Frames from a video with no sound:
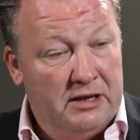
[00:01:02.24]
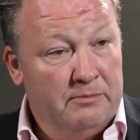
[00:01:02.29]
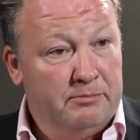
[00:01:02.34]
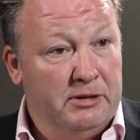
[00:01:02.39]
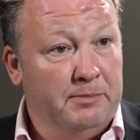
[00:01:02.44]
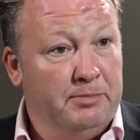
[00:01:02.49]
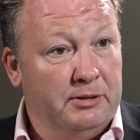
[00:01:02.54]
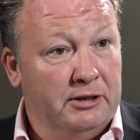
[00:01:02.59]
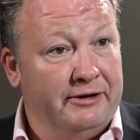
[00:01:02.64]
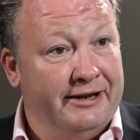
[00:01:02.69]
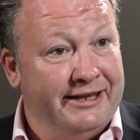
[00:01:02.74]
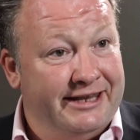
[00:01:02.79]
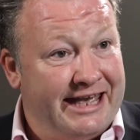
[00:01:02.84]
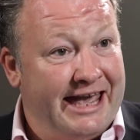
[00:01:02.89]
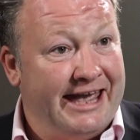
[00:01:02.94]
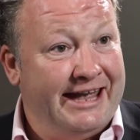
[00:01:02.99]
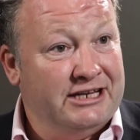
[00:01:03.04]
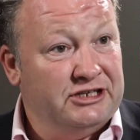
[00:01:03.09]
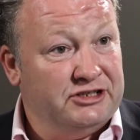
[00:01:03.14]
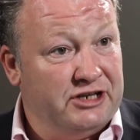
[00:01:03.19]
People are
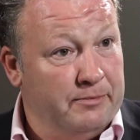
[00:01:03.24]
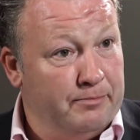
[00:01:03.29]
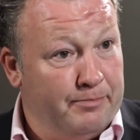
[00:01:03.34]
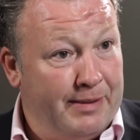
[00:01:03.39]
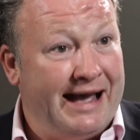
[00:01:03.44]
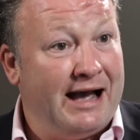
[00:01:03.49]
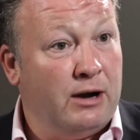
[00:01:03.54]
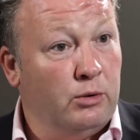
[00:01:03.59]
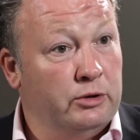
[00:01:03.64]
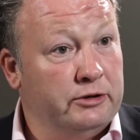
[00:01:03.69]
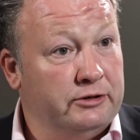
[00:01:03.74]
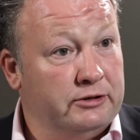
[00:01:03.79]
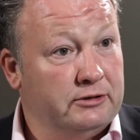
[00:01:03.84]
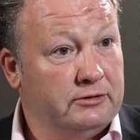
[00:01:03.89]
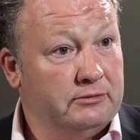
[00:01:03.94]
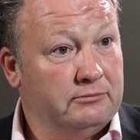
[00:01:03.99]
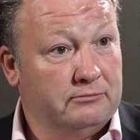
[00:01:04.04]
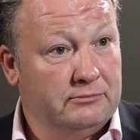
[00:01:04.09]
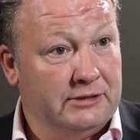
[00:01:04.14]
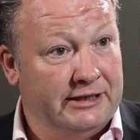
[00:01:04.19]
engaged and empowered
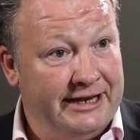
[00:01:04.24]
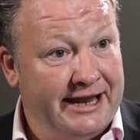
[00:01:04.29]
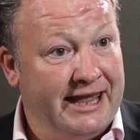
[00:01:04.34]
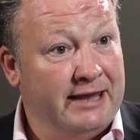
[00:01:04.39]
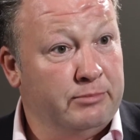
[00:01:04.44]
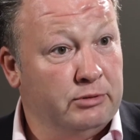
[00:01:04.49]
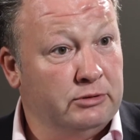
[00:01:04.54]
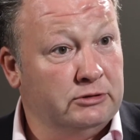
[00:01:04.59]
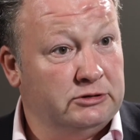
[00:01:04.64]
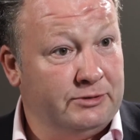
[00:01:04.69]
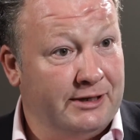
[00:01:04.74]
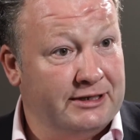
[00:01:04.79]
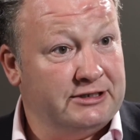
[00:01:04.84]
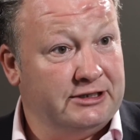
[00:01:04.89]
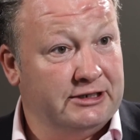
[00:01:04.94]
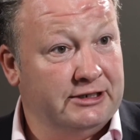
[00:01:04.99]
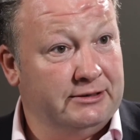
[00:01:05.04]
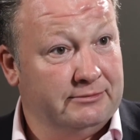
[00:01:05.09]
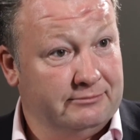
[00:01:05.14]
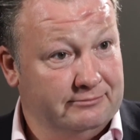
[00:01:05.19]
and enabled to
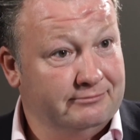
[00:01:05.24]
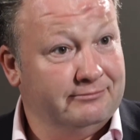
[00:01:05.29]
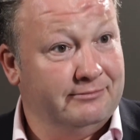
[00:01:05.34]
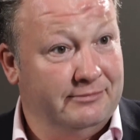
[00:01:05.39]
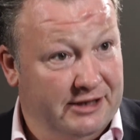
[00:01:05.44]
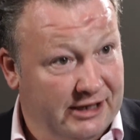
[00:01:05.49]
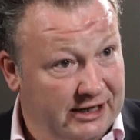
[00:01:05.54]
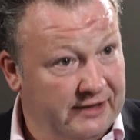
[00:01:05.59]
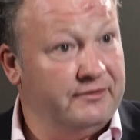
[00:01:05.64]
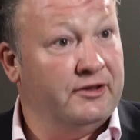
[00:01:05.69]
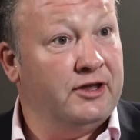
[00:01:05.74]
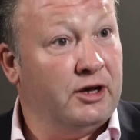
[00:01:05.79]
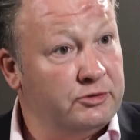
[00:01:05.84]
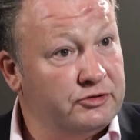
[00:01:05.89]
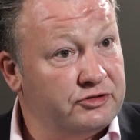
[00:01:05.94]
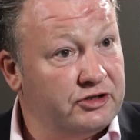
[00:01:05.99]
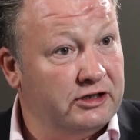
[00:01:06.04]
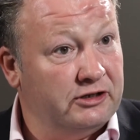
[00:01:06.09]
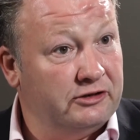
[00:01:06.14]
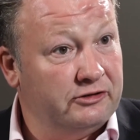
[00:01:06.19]
actually deliver
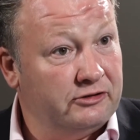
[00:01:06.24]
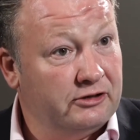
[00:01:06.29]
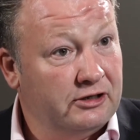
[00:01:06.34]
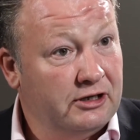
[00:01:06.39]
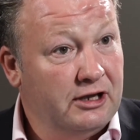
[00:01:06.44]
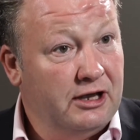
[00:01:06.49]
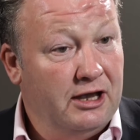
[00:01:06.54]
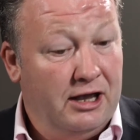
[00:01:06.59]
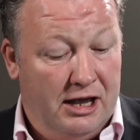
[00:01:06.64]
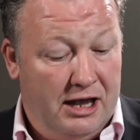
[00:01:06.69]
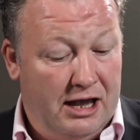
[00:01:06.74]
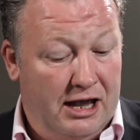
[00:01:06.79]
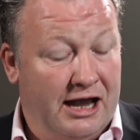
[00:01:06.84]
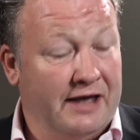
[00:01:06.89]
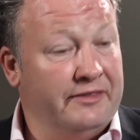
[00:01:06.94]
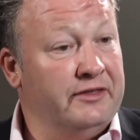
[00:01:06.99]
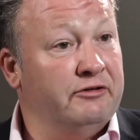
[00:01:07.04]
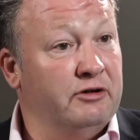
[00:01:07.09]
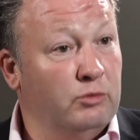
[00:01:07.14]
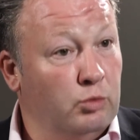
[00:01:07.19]
those things,
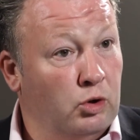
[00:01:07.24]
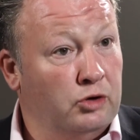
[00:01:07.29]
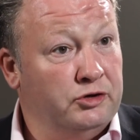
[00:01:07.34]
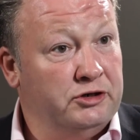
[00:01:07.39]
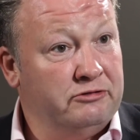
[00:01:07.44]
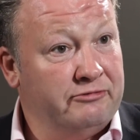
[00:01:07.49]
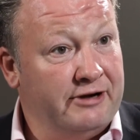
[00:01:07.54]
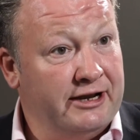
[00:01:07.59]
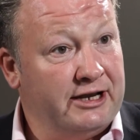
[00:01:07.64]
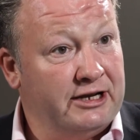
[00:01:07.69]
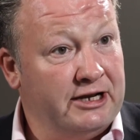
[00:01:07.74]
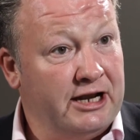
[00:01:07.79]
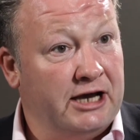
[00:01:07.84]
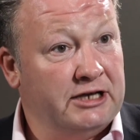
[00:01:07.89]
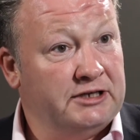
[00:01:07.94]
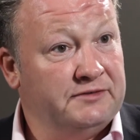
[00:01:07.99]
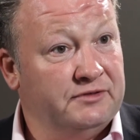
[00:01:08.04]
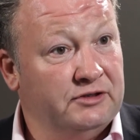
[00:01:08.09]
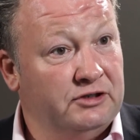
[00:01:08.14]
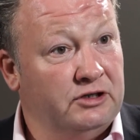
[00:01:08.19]
and they're rewarded and
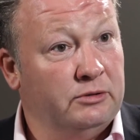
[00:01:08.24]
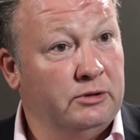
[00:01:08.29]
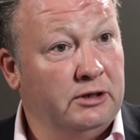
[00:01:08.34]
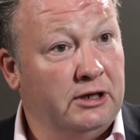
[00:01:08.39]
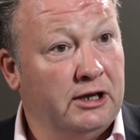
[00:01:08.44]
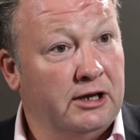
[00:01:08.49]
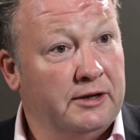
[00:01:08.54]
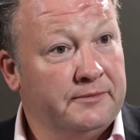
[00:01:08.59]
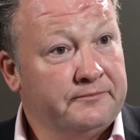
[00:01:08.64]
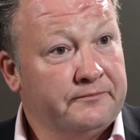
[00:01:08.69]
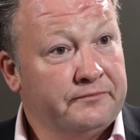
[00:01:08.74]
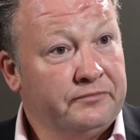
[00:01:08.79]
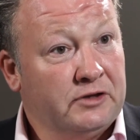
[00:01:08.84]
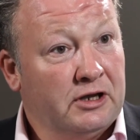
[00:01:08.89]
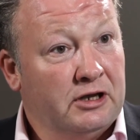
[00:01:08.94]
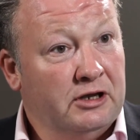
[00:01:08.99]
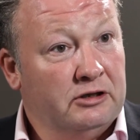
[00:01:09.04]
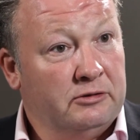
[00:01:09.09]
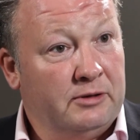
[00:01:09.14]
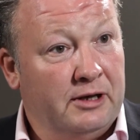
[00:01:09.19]
recognised for doing it.
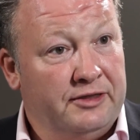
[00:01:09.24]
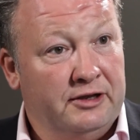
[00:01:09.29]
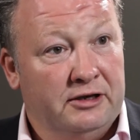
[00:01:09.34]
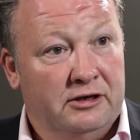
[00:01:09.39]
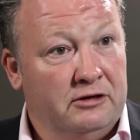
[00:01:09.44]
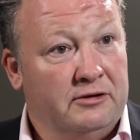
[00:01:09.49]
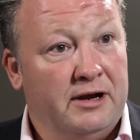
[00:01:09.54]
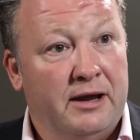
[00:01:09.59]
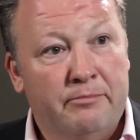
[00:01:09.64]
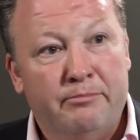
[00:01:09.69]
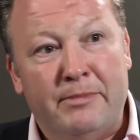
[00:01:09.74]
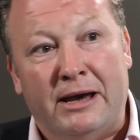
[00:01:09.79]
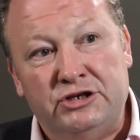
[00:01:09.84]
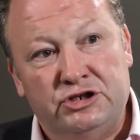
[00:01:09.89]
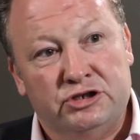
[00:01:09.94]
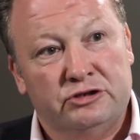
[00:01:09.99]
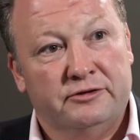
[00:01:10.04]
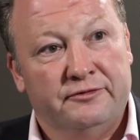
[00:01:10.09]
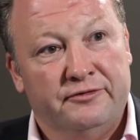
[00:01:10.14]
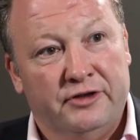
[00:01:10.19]
So I think a great
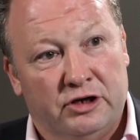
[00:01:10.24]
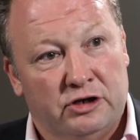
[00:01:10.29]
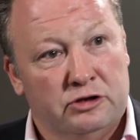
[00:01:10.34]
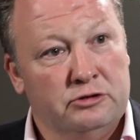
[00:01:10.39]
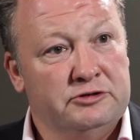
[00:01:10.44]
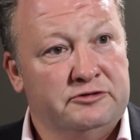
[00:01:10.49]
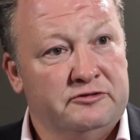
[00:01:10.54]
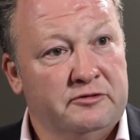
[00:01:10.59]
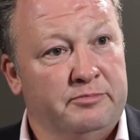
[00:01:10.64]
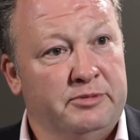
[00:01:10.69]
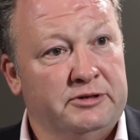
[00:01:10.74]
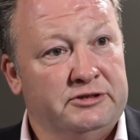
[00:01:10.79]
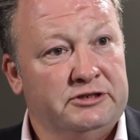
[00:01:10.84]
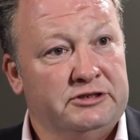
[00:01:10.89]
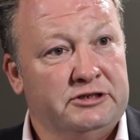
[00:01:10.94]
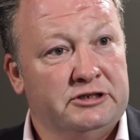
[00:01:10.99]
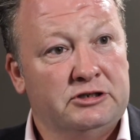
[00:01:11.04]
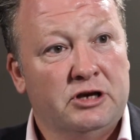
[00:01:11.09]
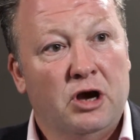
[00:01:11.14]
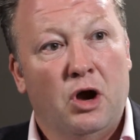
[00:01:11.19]
measure of the culture of
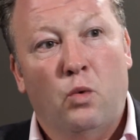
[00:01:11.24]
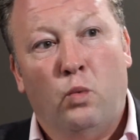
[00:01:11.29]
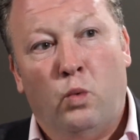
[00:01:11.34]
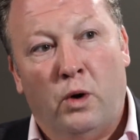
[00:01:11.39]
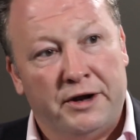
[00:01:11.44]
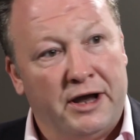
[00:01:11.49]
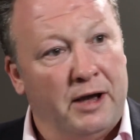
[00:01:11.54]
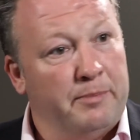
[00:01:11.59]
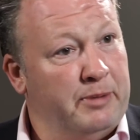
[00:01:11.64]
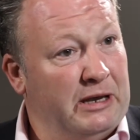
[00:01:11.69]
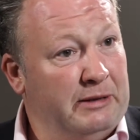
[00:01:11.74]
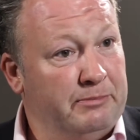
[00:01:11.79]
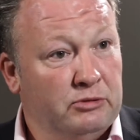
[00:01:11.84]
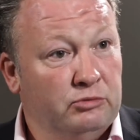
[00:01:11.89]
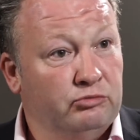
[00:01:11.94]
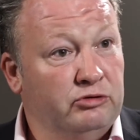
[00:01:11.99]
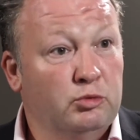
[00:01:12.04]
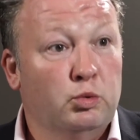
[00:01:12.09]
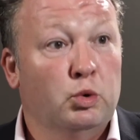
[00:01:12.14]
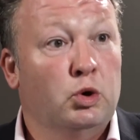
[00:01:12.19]
business is what are people
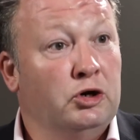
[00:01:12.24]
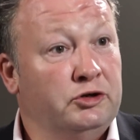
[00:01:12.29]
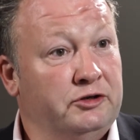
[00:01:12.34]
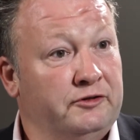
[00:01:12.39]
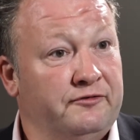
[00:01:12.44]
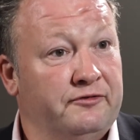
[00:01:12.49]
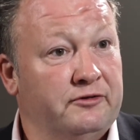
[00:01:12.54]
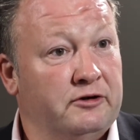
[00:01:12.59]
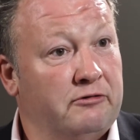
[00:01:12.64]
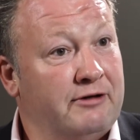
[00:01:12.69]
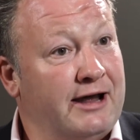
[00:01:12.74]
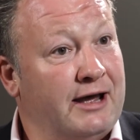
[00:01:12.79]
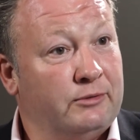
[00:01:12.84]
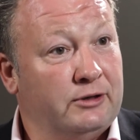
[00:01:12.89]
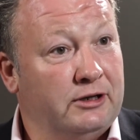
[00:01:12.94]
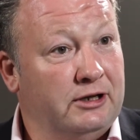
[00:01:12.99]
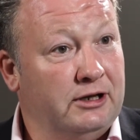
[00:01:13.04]
rewarded for around